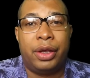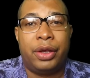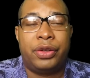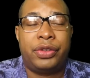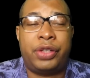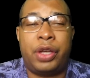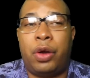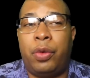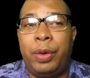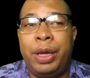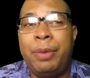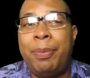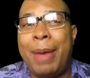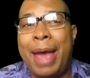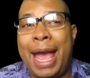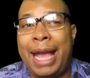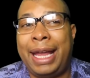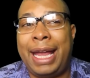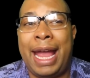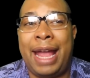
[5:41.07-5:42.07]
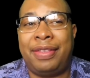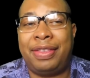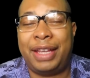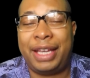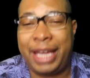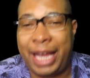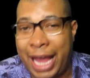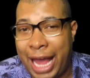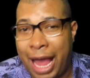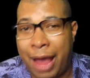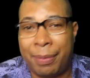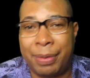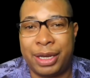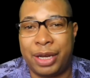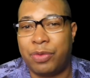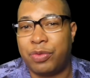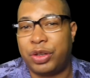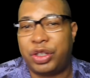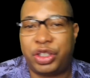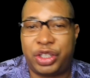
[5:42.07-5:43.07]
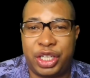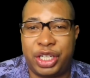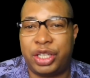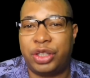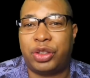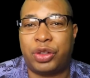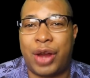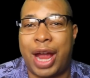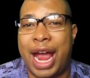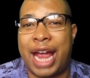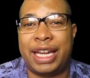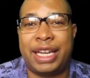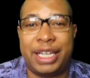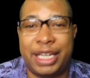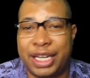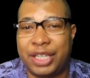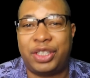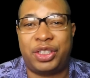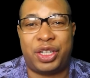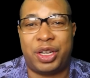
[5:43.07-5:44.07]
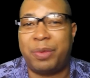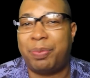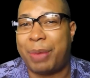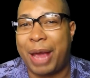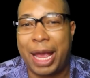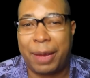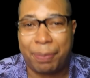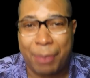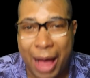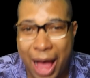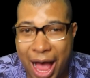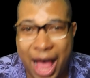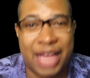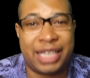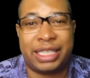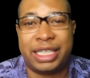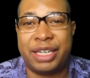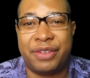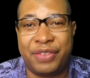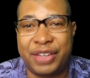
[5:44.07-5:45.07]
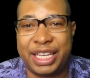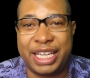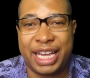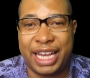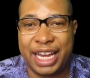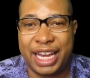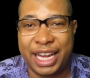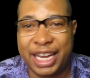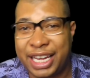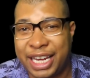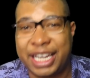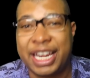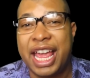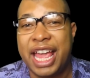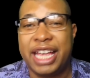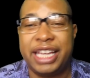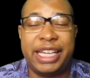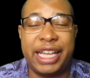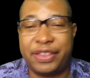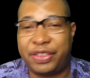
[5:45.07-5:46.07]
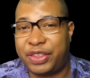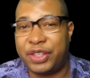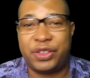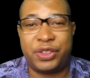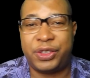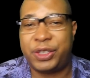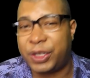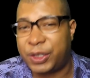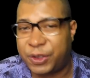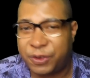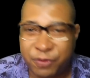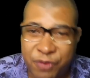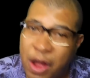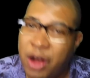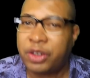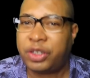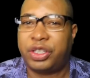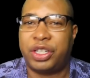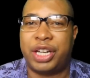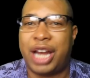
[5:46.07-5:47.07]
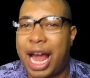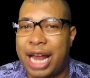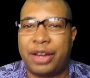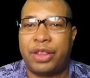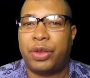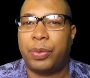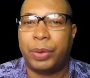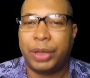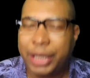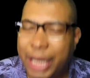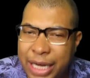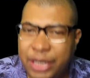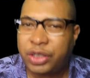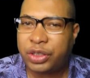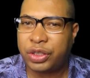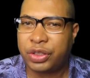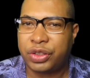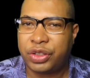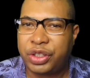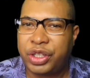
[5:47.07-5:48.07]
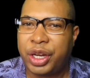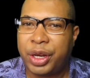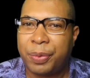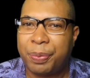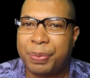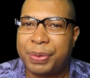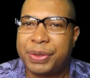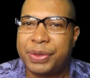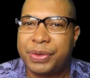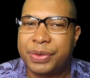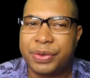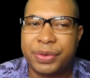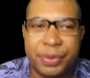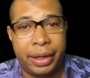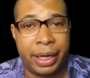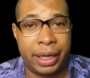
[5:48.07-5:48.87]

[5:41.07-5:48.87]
So we back at the cabin, and Rashida trying to get shit back positive again and get this dysfunction out of the relationships.